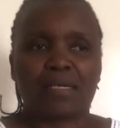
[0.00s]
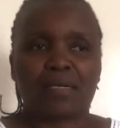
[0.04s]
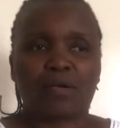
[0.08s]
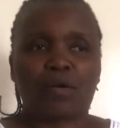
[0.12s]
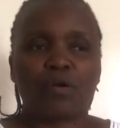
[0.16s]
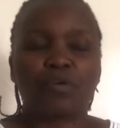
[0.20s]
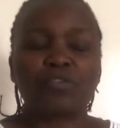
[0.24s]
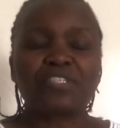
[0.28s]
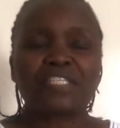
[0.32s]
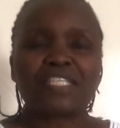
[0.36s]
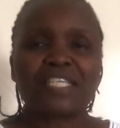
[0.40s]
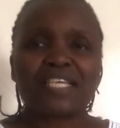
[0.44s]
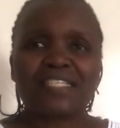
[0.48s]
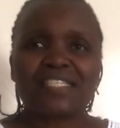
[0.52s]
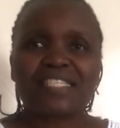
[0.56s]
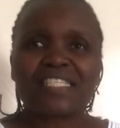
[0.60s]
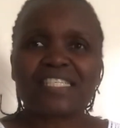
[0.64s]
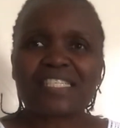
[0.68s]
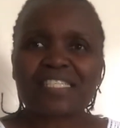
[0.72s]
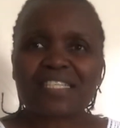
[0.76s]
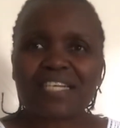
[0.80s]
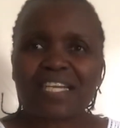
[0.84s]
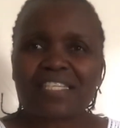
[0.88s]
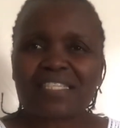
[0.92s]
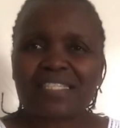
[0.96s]

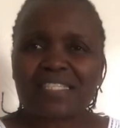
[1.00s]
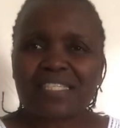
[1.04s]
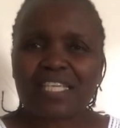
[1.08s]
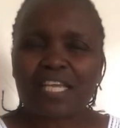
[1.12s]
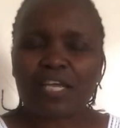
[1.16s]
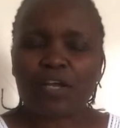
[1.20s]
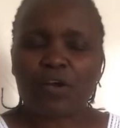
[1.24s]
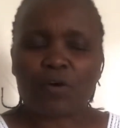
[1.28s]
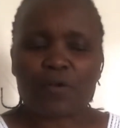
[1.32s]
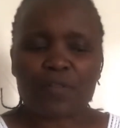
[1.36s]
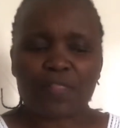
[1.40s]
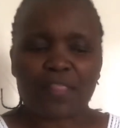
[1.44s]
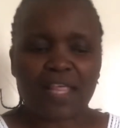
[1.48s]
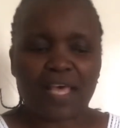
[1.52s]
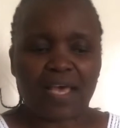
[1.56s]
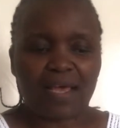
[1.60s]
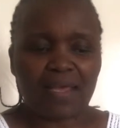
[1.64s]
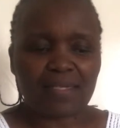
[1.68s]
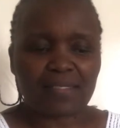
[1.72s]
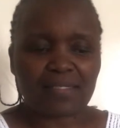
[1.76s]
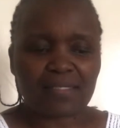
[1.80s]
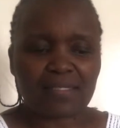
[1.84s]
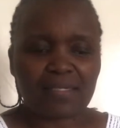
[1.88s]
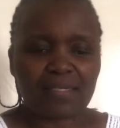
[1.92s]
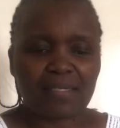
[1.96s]
concentrating on
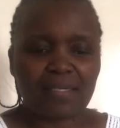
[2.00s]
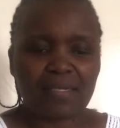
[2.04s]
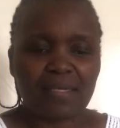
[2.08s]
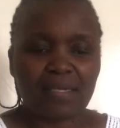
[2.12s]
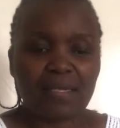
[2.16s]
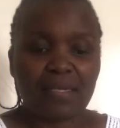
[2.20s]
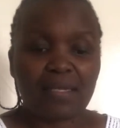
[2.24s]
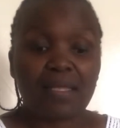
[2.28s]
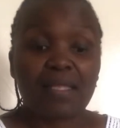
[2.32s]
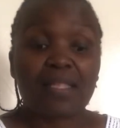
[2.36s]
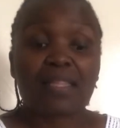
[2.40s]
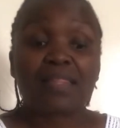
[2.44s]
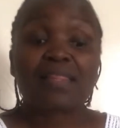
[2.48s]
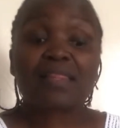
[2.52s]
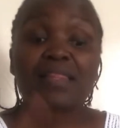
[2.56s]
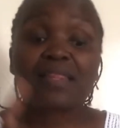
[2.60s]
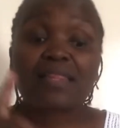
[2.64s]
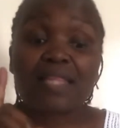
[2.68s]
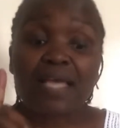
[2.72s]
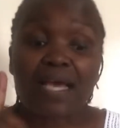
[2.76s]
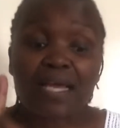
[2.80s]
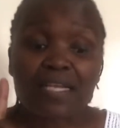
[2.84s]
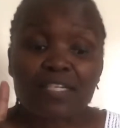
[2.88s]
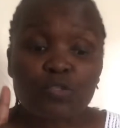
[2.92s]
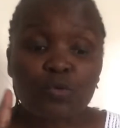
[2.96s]
that.
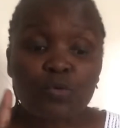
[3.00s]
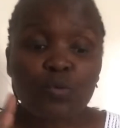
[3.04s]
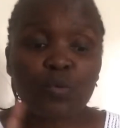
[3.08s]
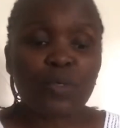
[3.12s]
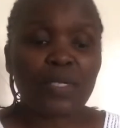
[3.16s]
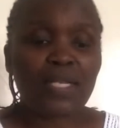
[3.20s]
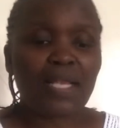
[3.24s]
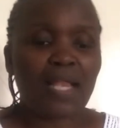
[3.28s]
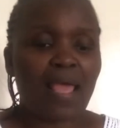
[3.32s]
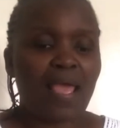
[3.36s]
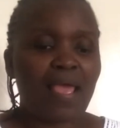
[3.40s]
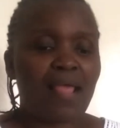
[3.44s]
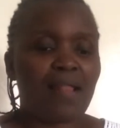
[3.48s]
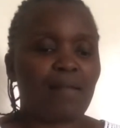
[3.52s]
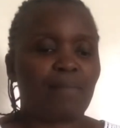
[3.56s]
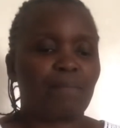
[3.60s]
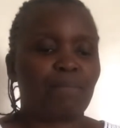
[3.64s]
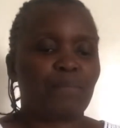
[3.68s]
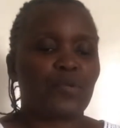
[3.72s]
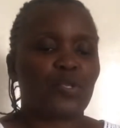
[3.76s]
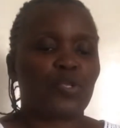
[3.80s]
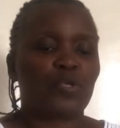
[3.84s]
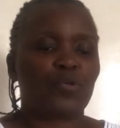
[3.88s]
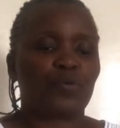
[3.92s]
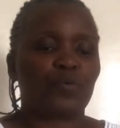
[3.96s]
That will
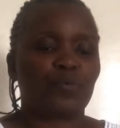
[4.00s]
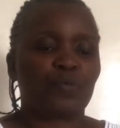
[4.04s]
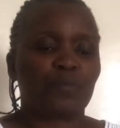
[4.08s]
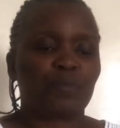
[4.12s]
help you.